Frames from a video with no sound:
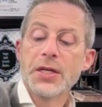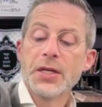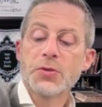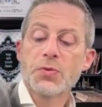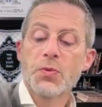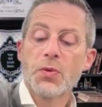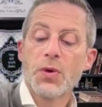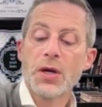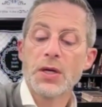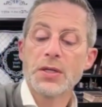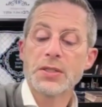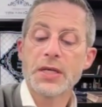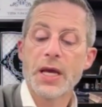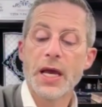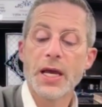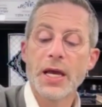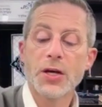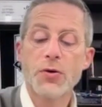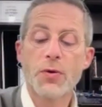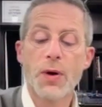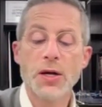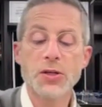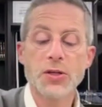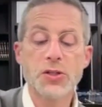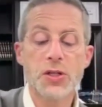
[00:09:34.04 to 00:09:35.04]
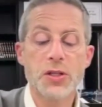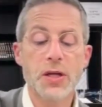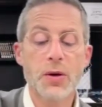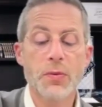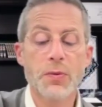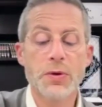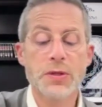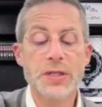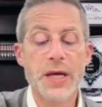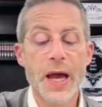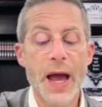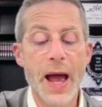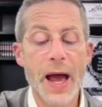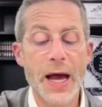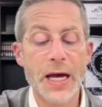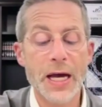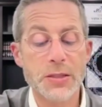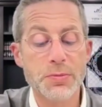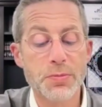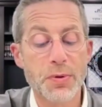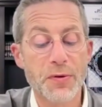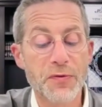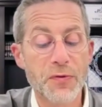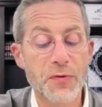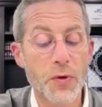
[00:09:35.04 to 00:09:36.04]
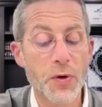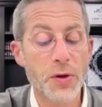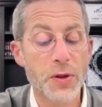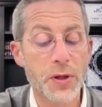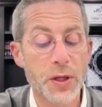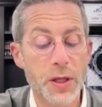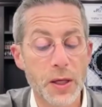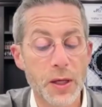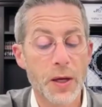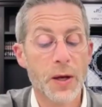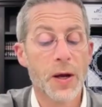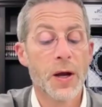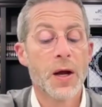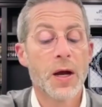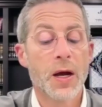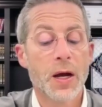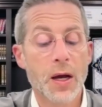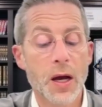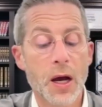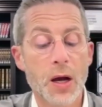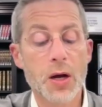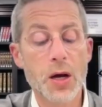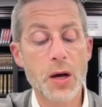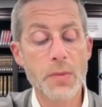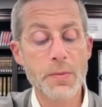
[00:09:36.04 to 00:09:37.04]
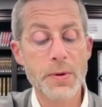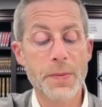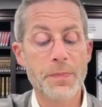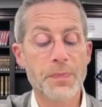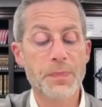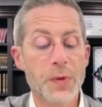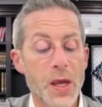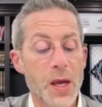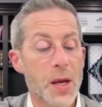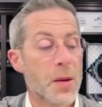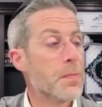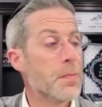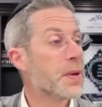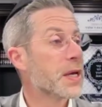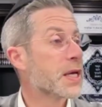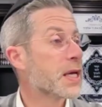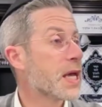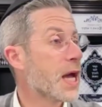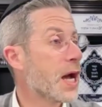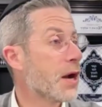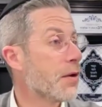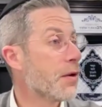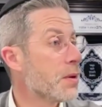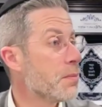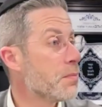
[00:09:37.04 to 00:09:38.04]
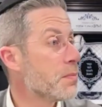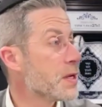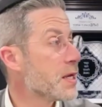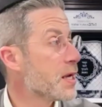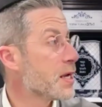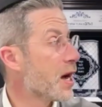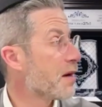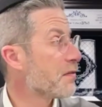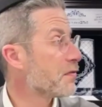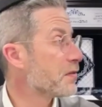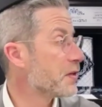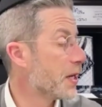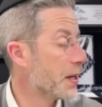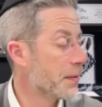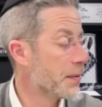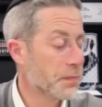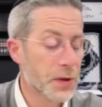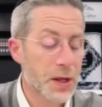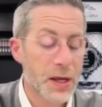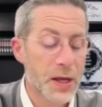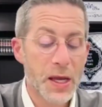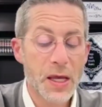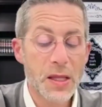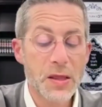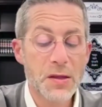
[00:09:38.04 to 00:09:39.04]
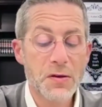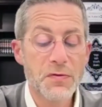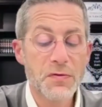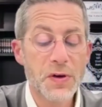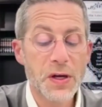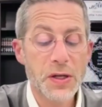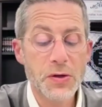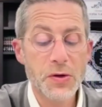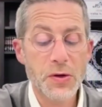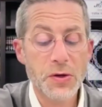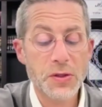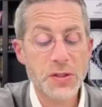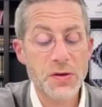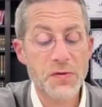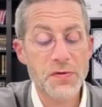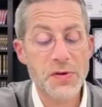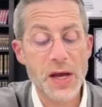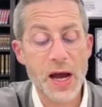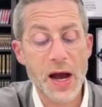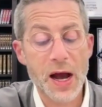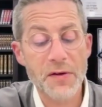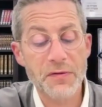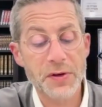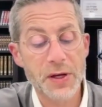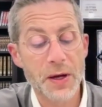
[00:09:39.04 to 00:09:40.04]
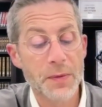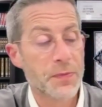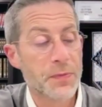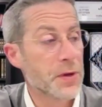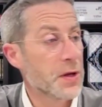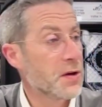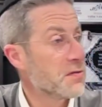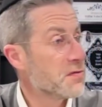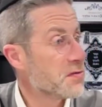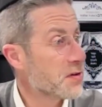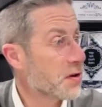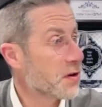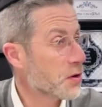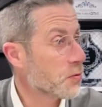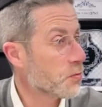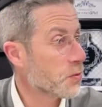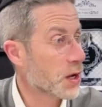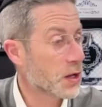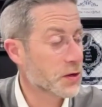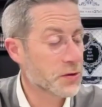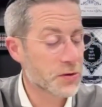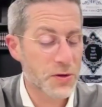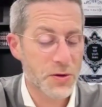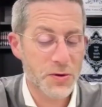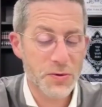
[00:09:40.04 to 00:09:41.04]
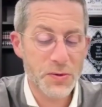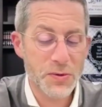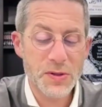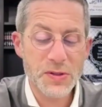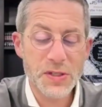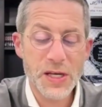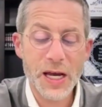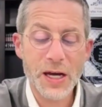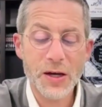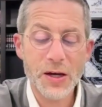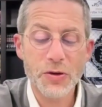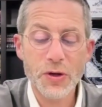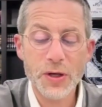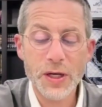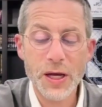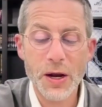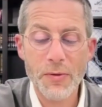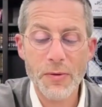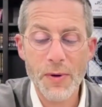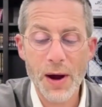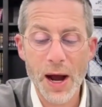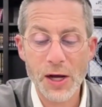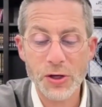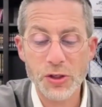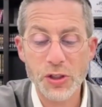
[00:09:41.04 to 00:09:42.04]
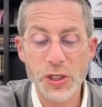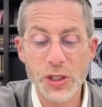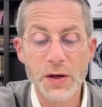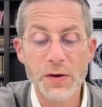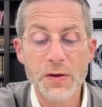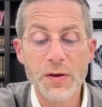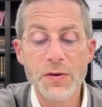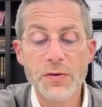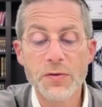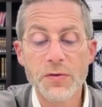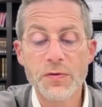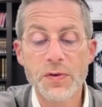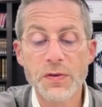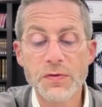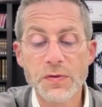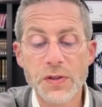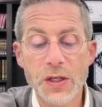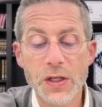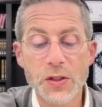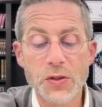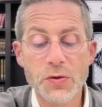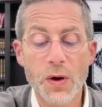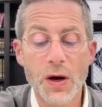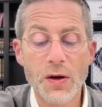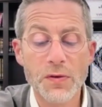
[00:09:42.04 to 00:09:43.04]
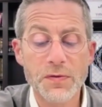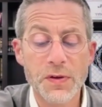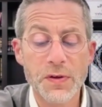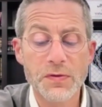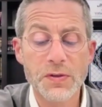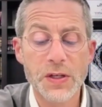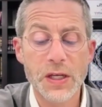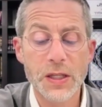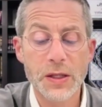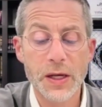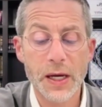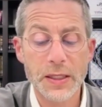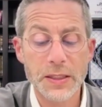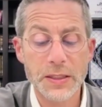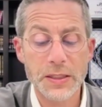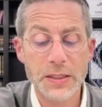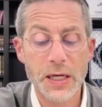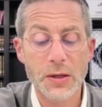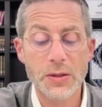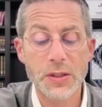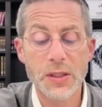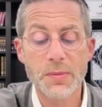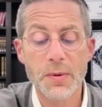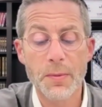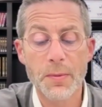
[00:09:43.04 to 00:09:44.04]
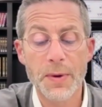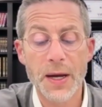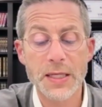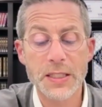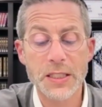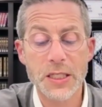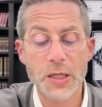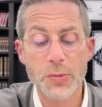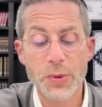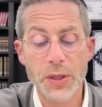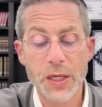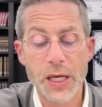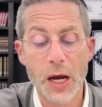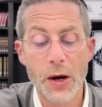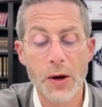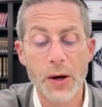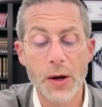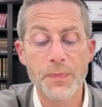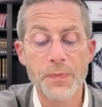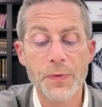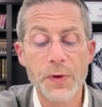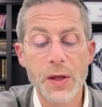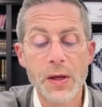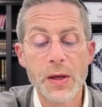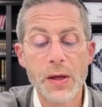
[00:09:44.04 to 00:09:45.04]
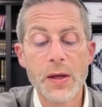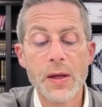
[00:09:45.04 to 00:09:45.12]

was a question that was asked before the Chachamim Bekerem B'Yavne, in the vineyards of Yavne. Very well known. Take a look at Rashi, 15 lines down. Dibra Maschel Bekerem.